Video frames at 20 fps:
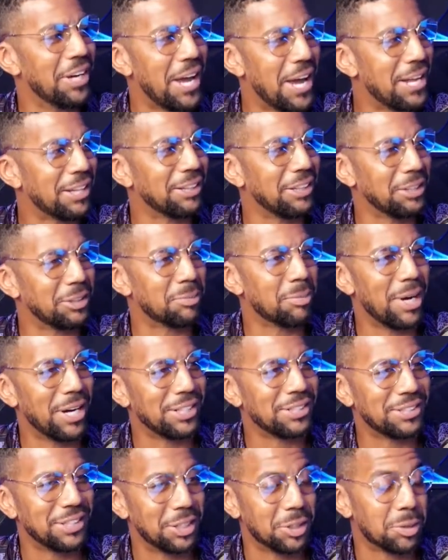athlete's
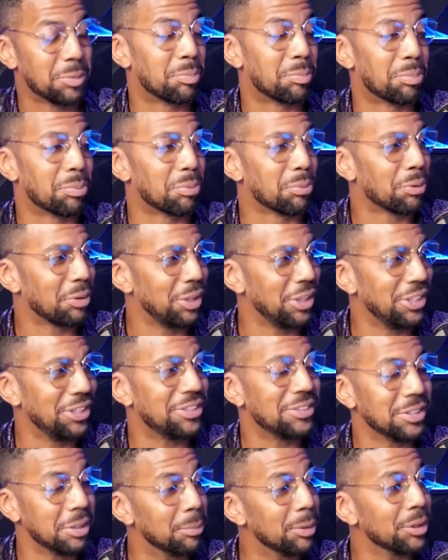mindset is pretty
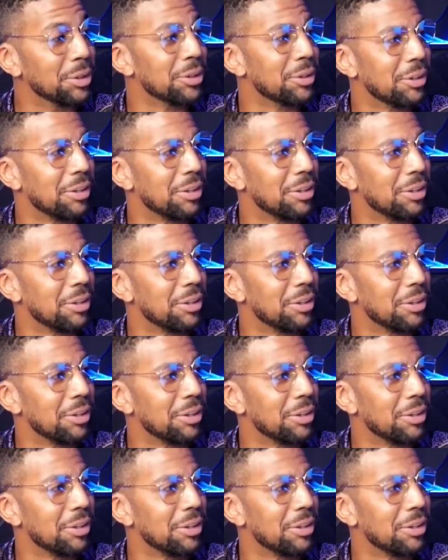similar.